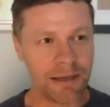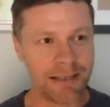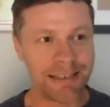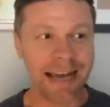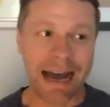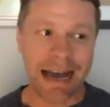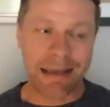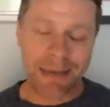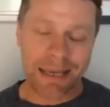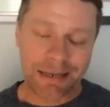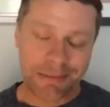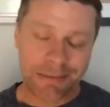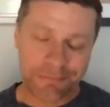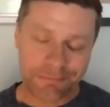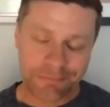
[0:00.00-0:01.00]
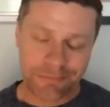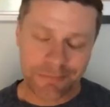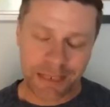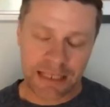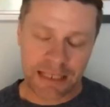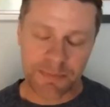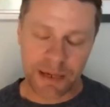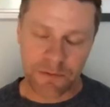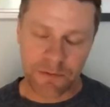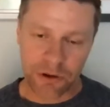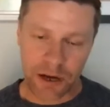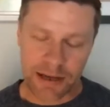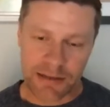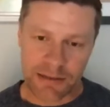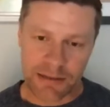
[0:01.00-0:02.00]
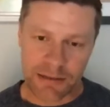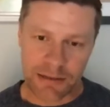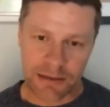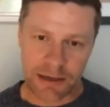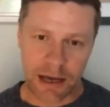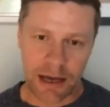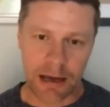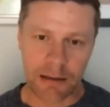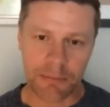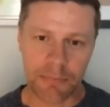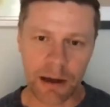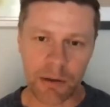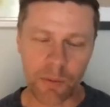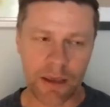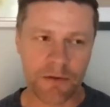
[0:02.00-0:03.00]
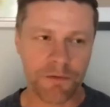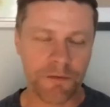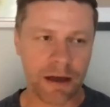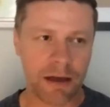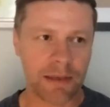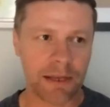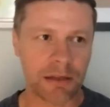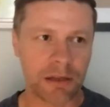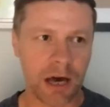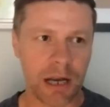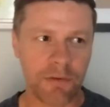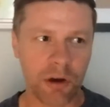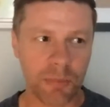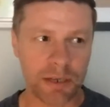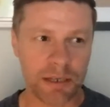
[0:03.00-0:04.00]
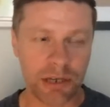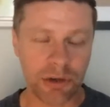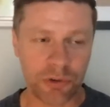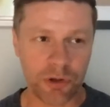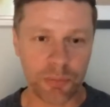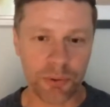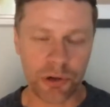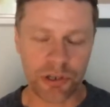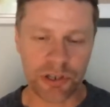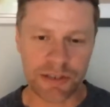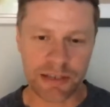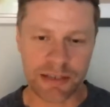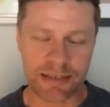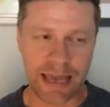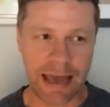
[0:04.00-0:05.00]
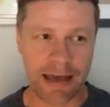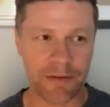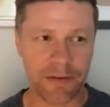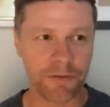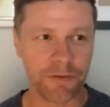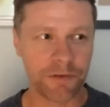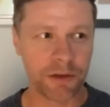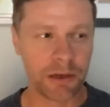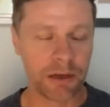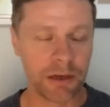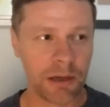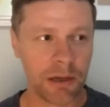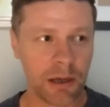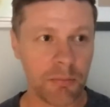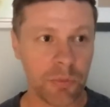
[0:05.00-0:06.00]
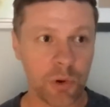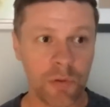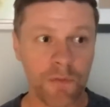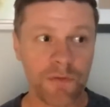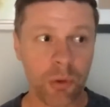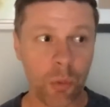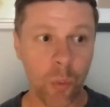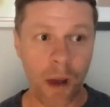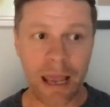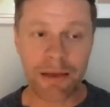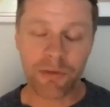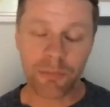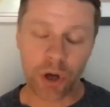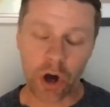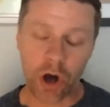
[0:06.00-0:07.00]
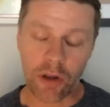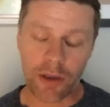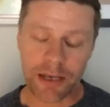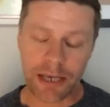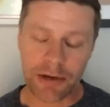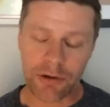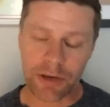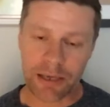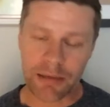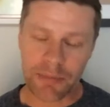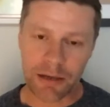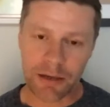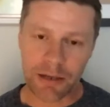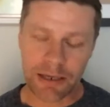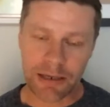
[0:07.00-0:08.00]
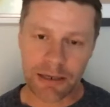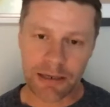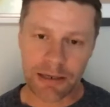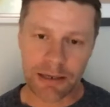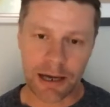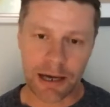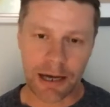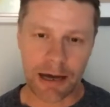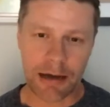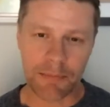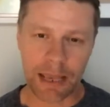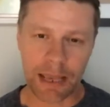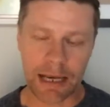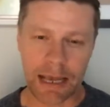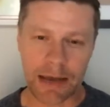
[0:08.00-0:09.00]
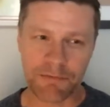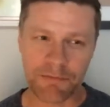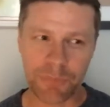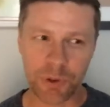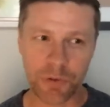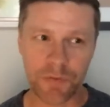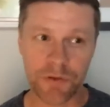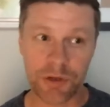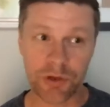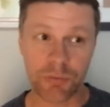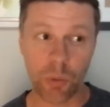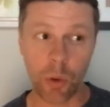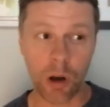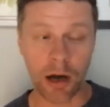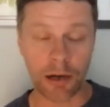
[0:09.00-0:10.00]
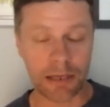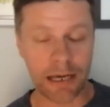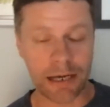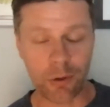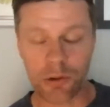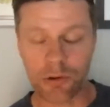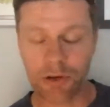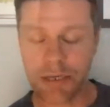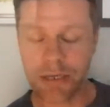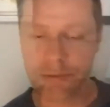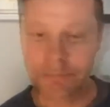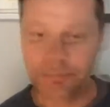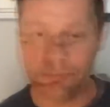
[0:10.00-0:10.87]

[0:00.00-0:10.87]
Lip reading: Timing is big for us. We have found that a lot of our material purchases have moved away from calling in or emailing and have moved to more online ordering.